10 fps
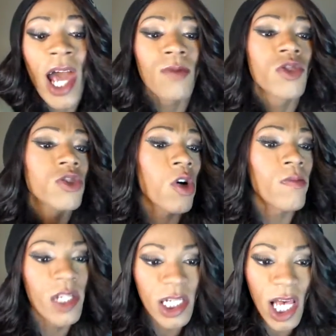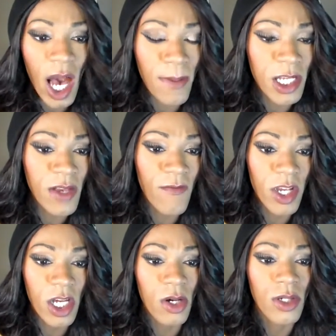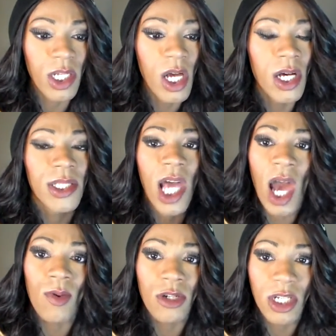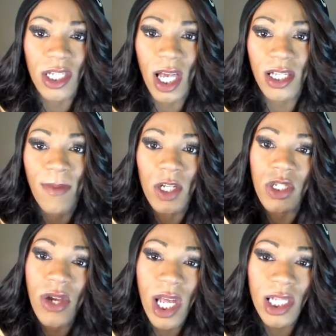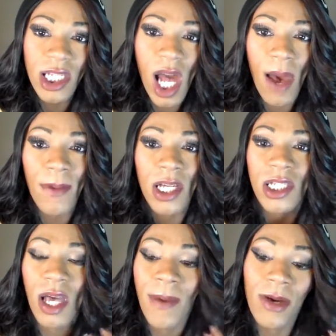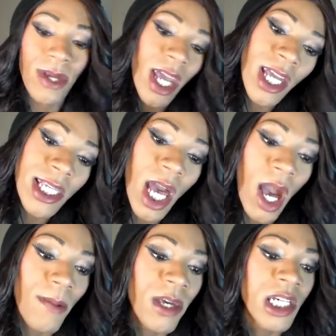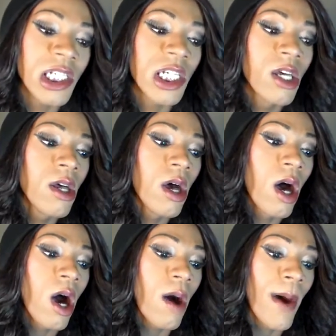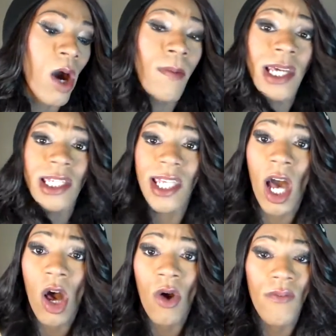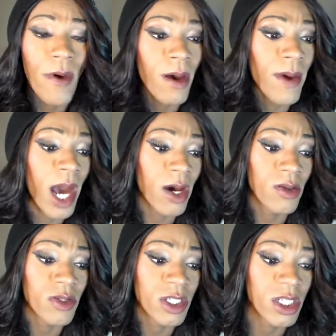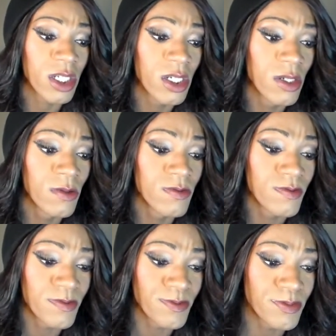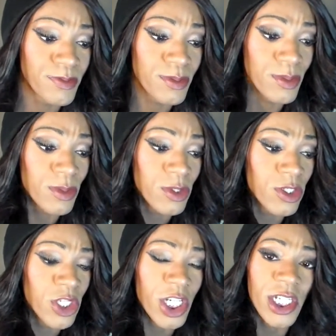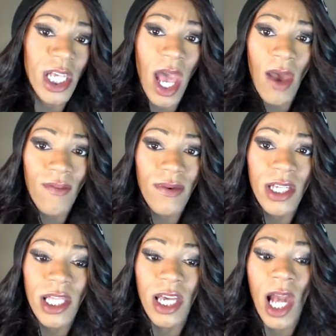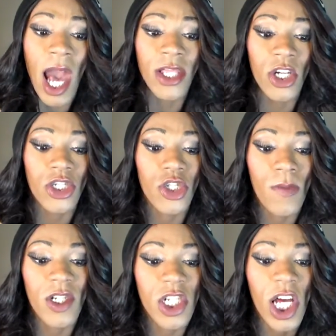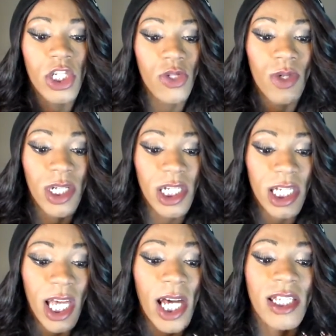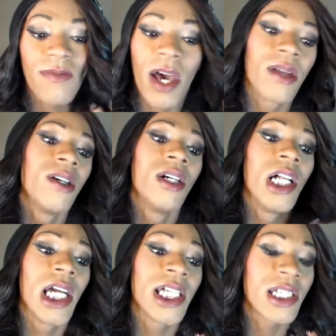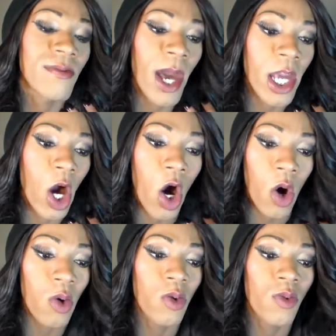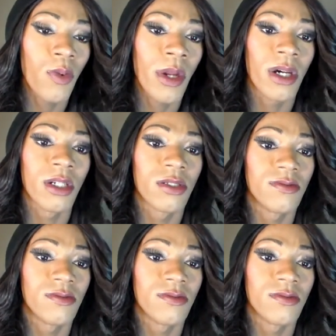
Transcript: I have so many topics and videos that I want to discuss about trans topics, about gay topics, about myself, about just everything. I, there's so much that I do want to discuss, but it's my own